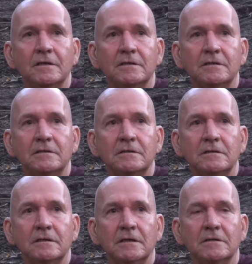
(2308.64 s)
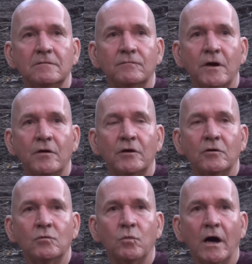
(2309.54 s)
this is a very
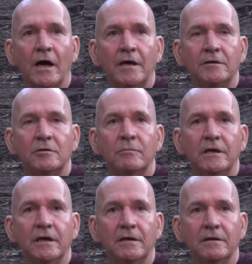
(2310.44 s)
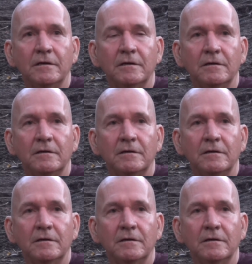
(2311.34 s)
good way to begin,